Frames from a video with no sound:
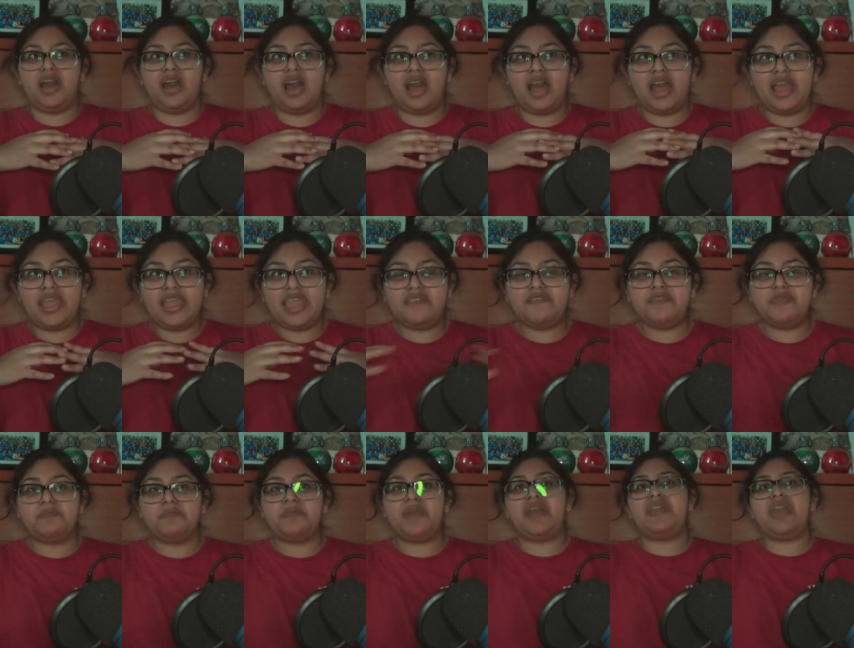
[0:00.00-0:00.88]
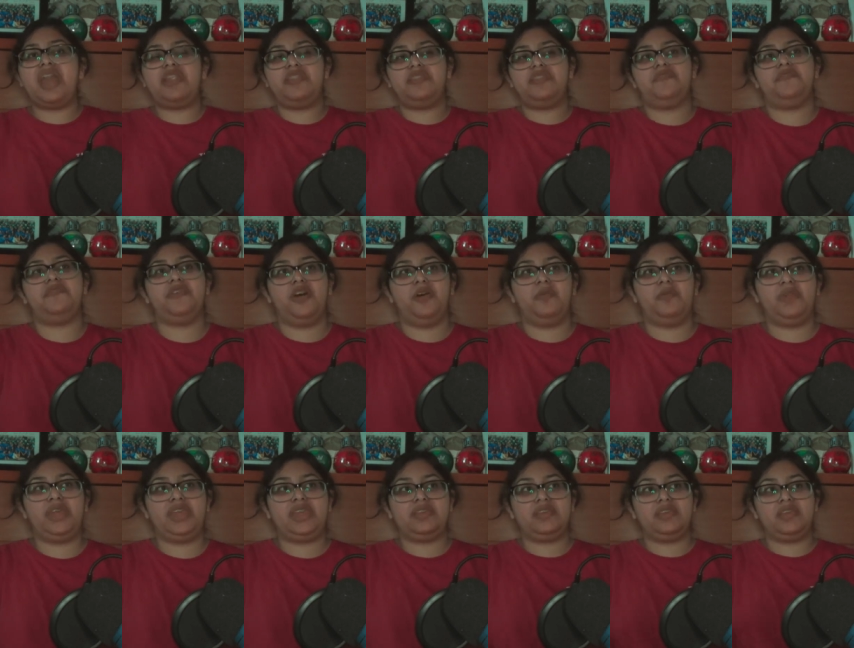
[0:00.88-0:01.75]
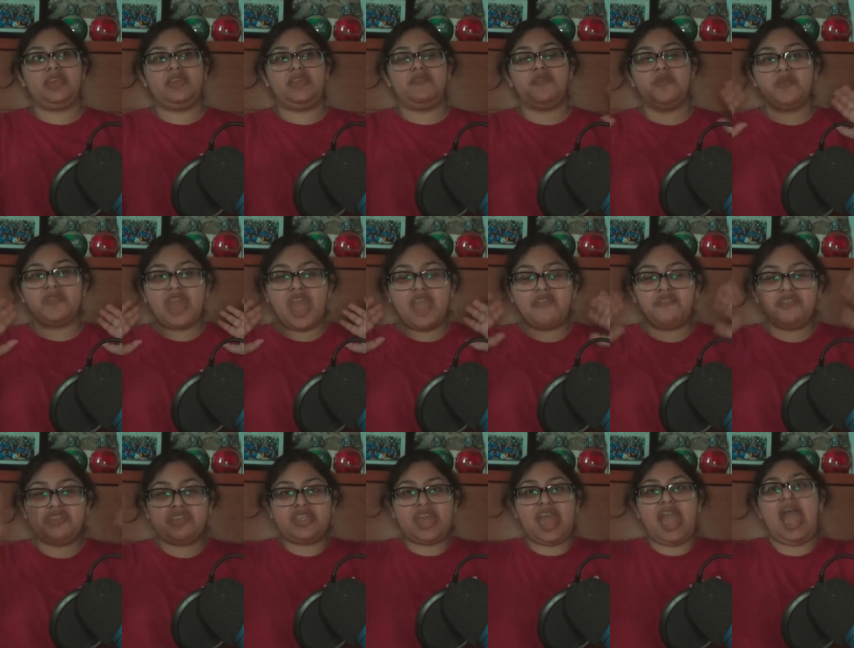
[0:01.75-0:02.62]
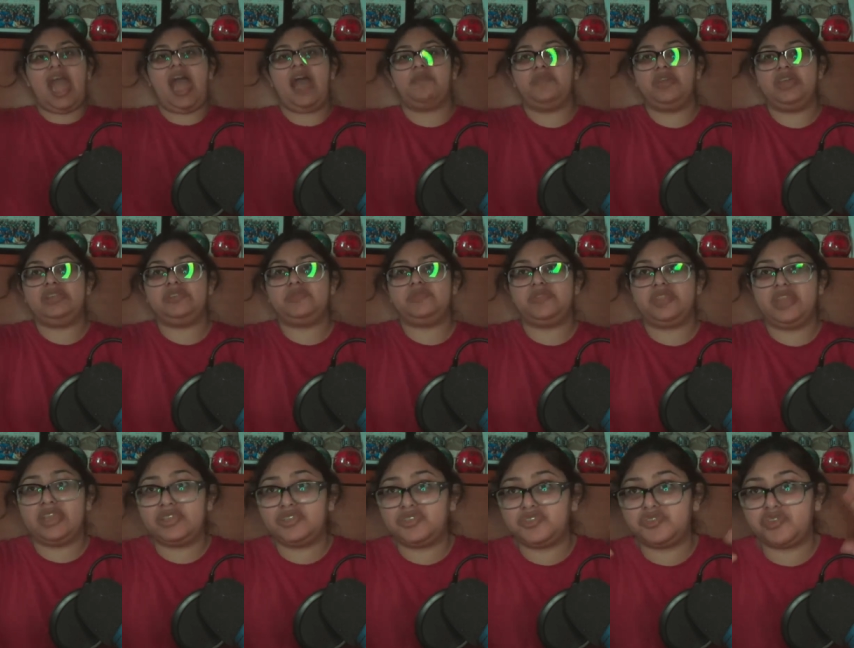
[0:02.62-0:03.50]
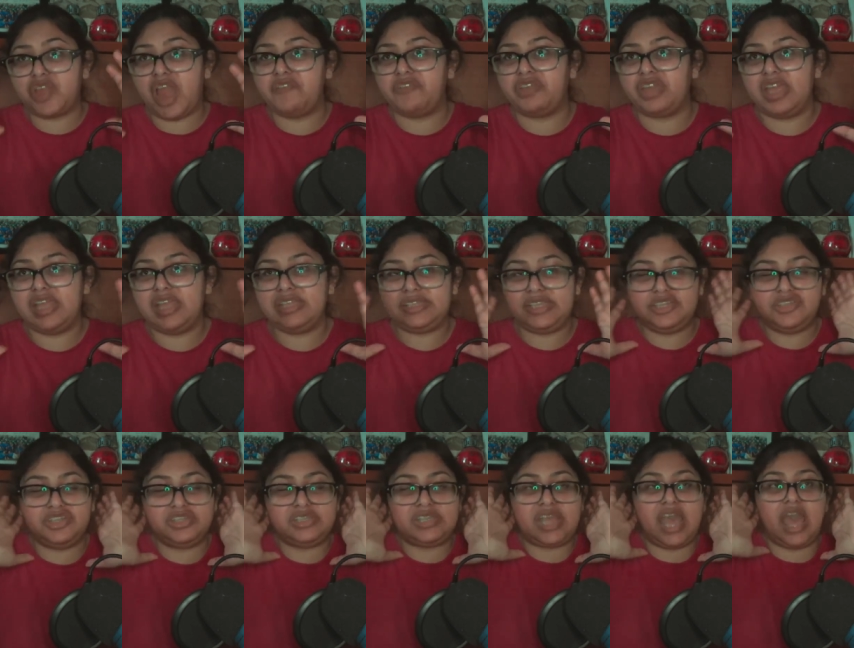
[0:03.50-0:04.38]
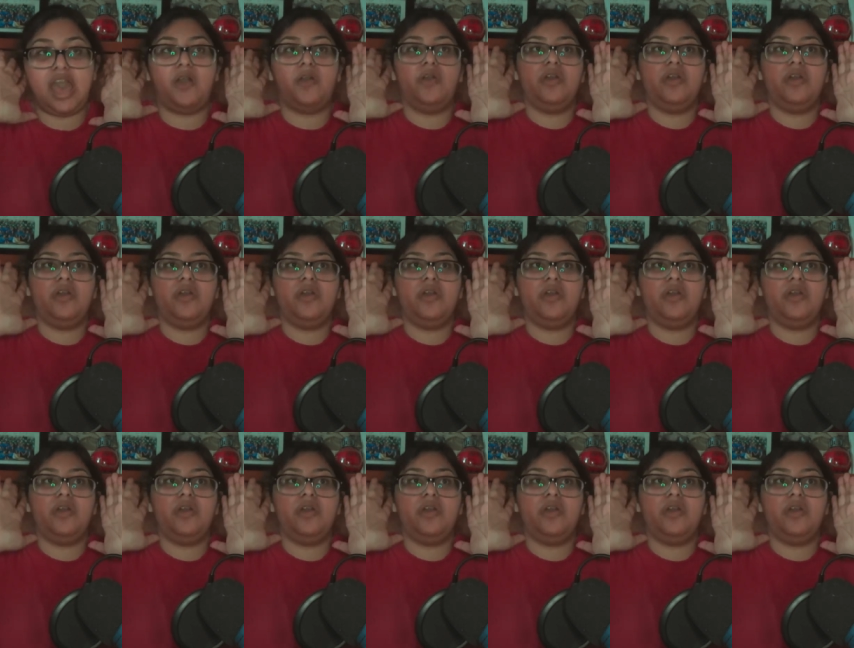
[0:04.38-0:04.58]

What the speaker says: even by the end of the film, like even with everything that happens, with the extravagance and just how